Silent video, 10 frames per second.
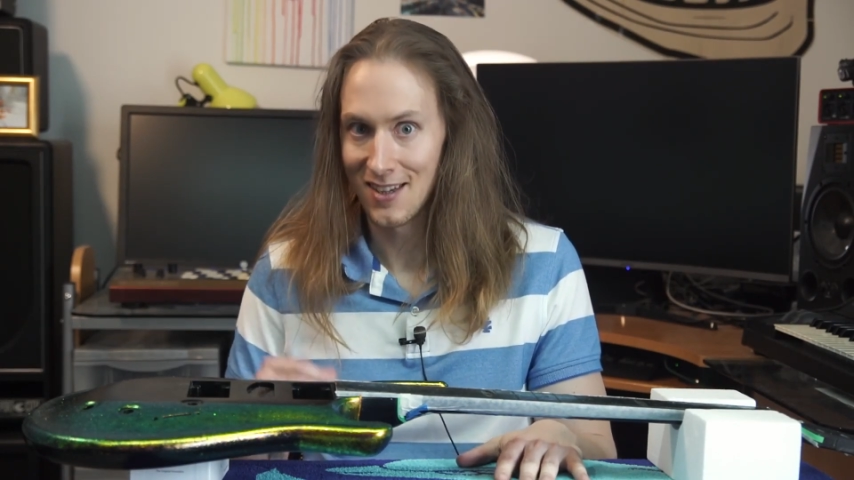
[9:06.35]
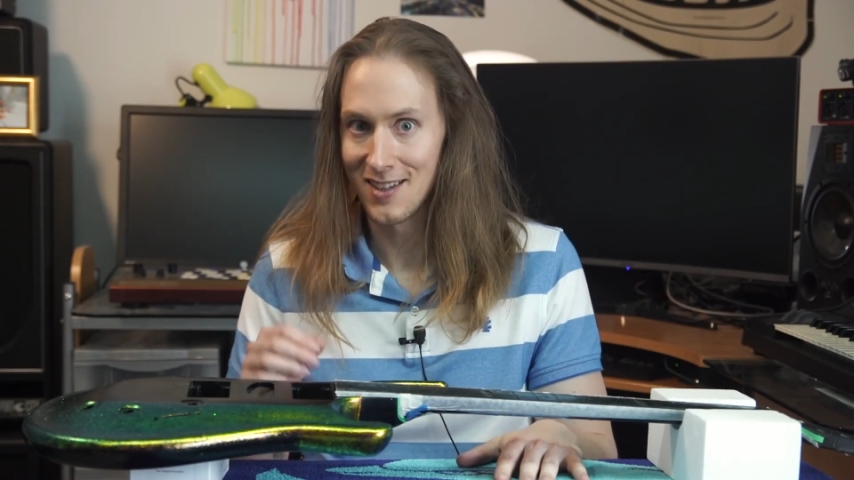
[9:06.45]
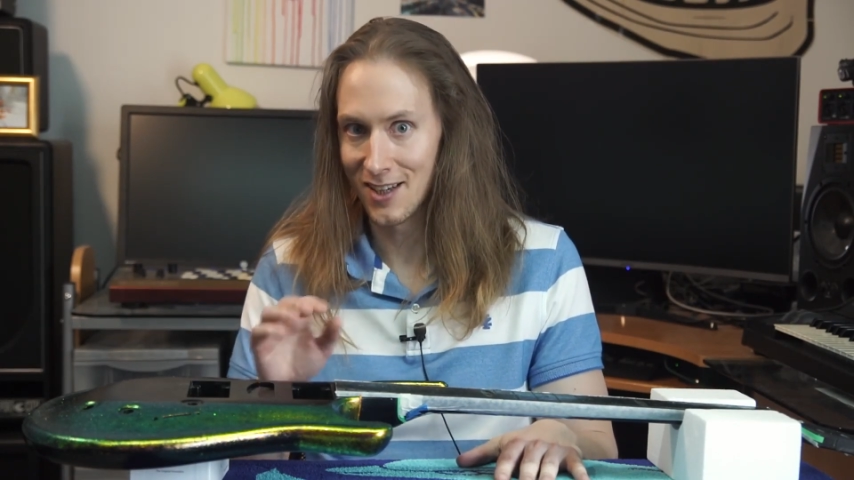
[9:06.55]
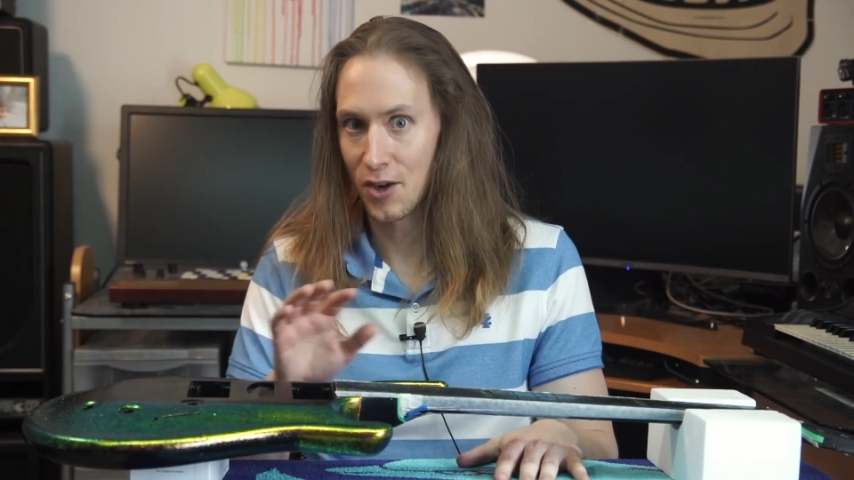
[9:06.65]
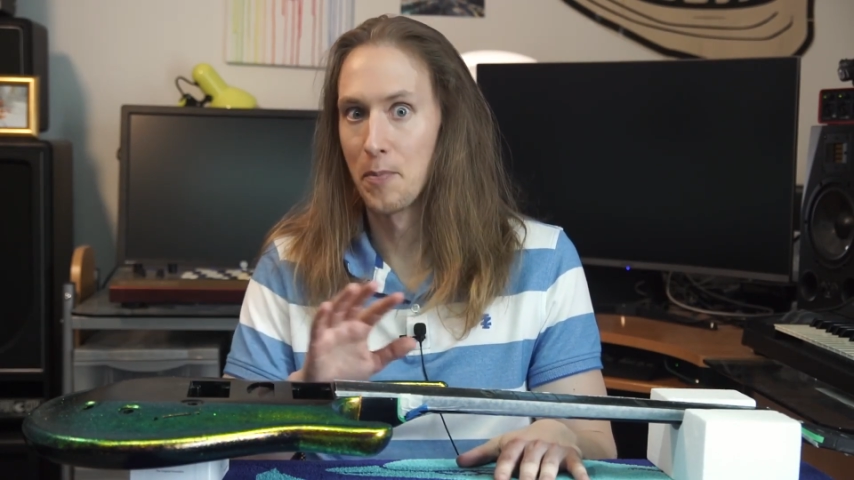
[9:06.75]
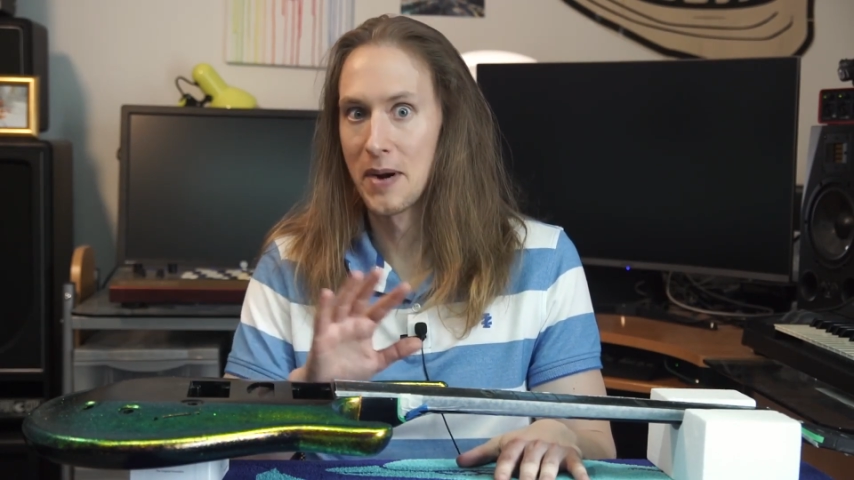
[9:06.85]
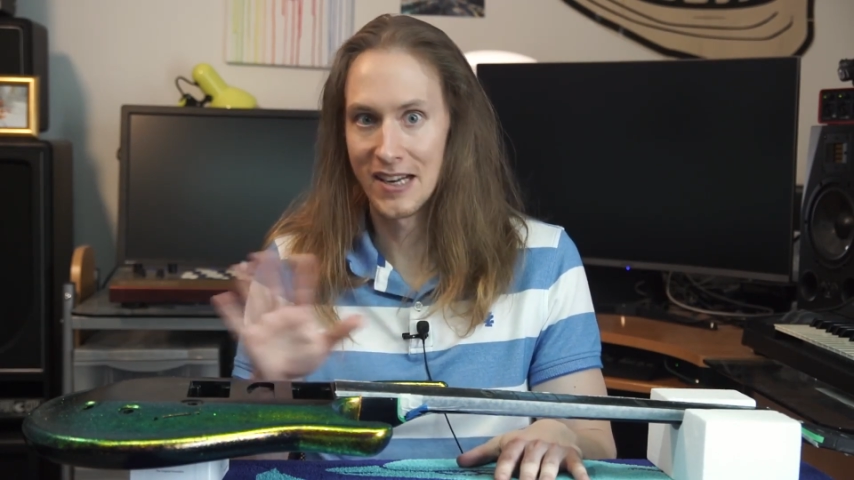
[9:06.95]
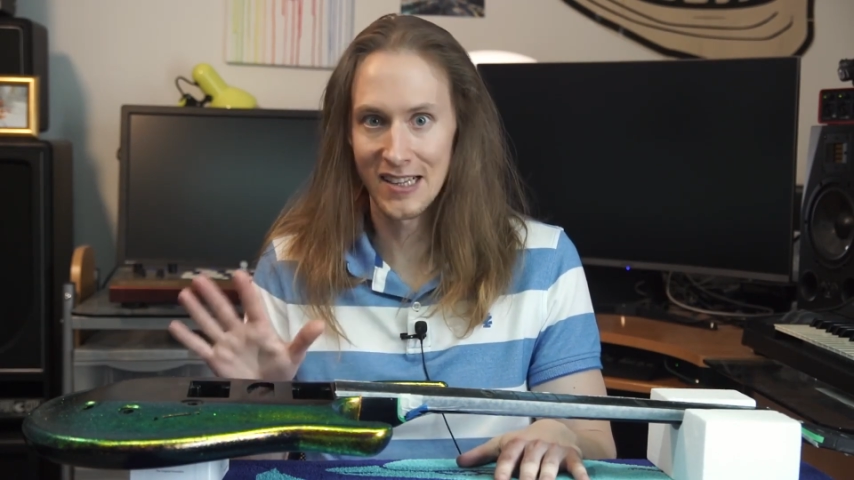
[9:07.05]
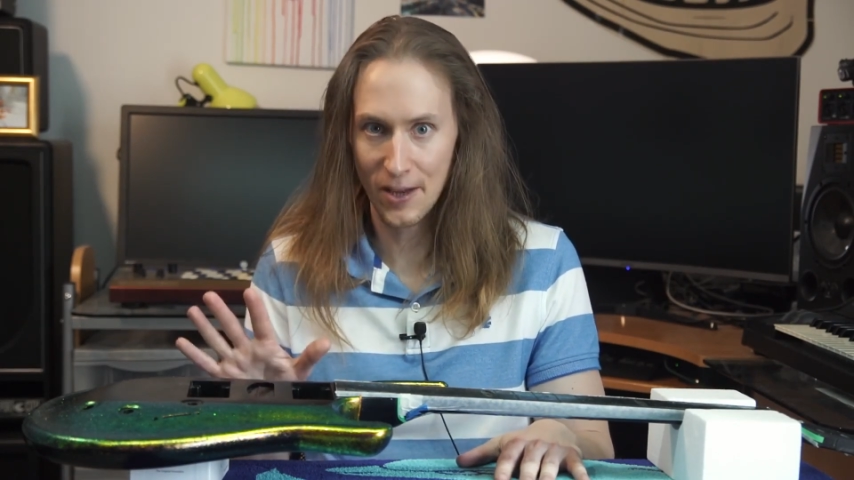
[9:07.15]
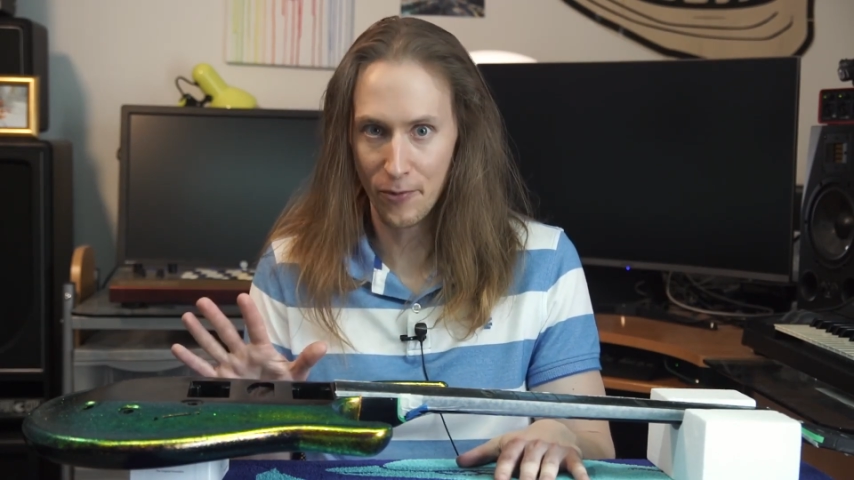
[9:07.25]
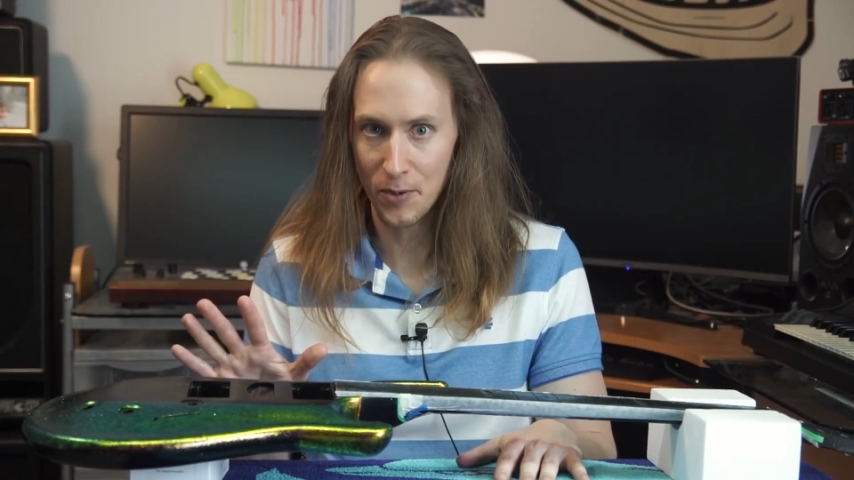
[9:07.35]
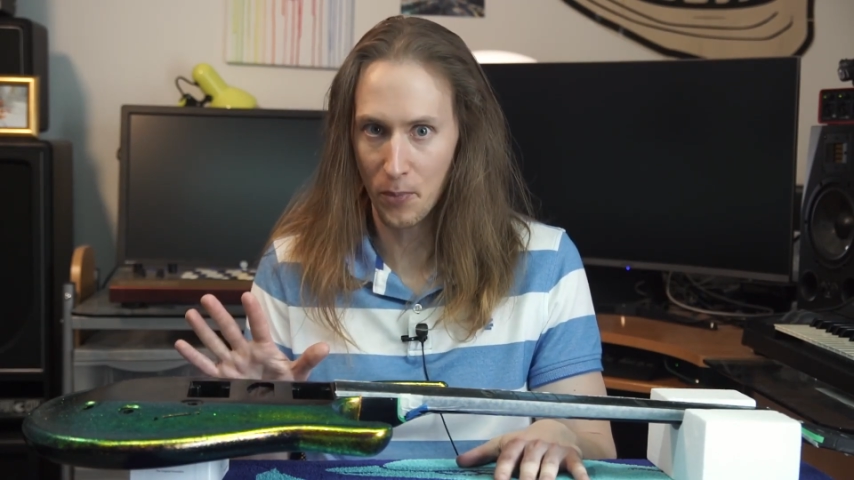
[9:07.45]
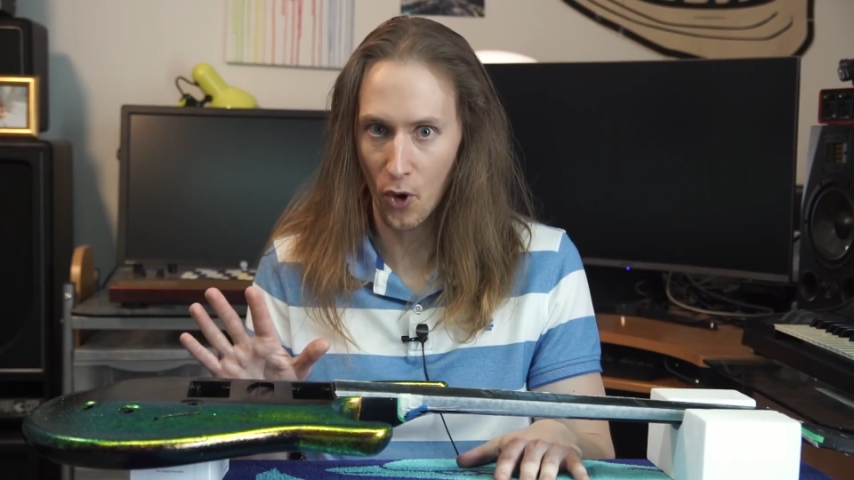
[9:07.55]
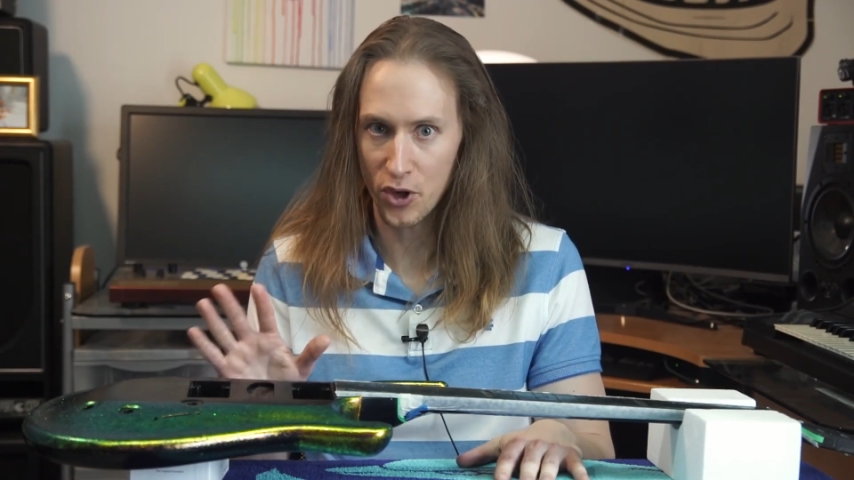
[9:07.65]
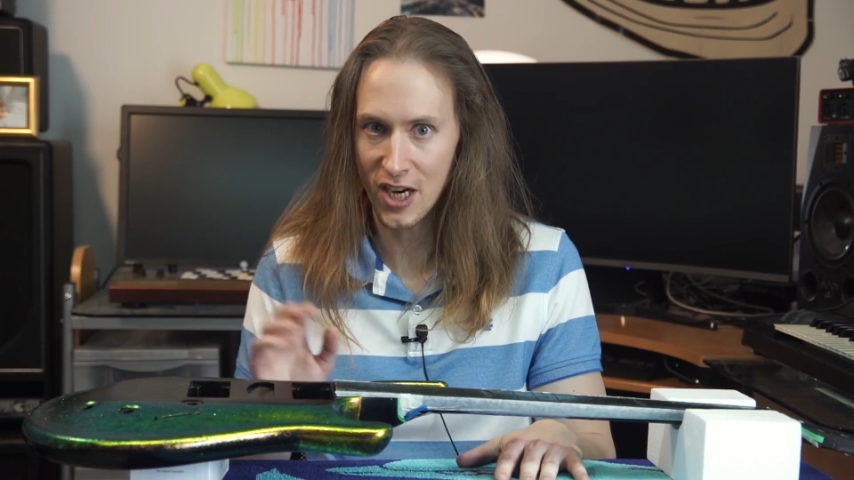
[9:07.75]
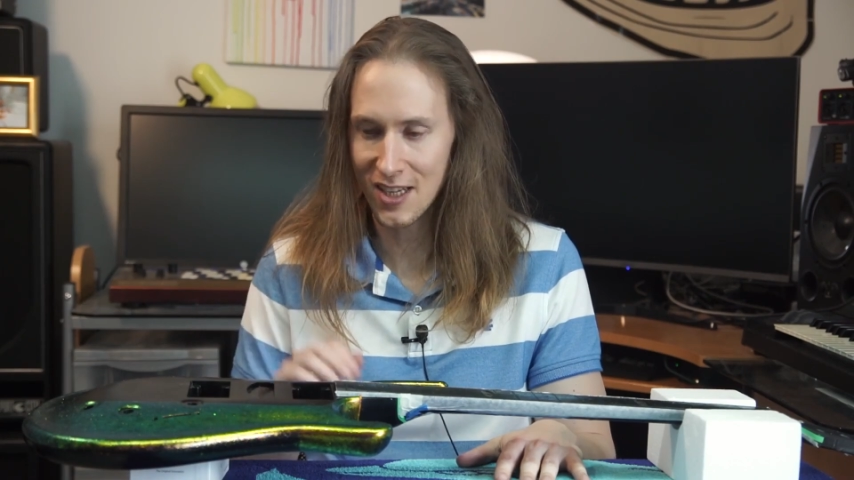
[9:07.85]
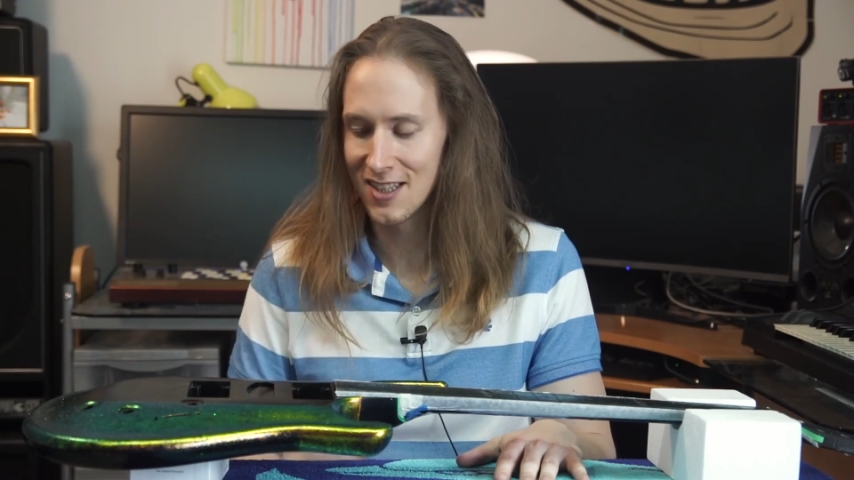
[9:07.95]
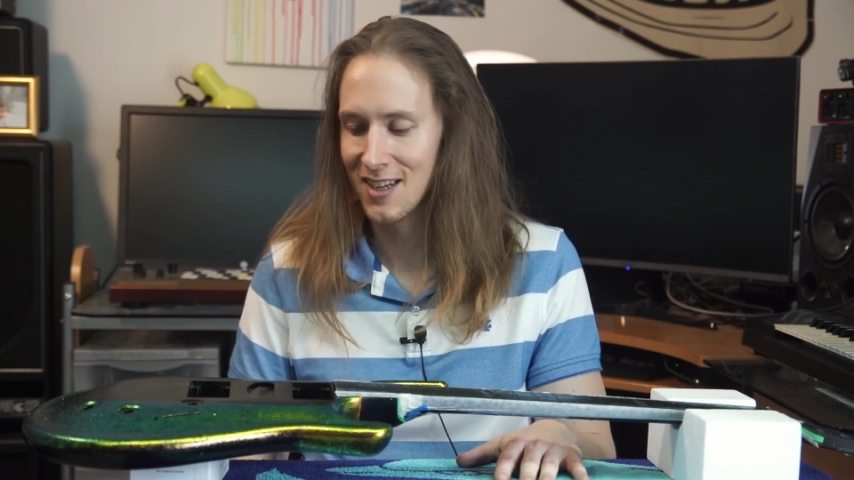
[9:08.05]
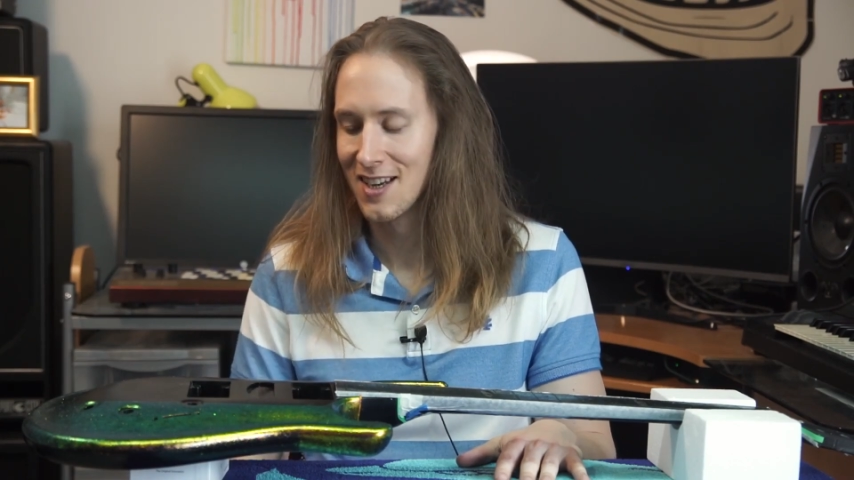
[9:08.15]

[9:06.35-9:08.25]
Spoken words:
It's a completely different project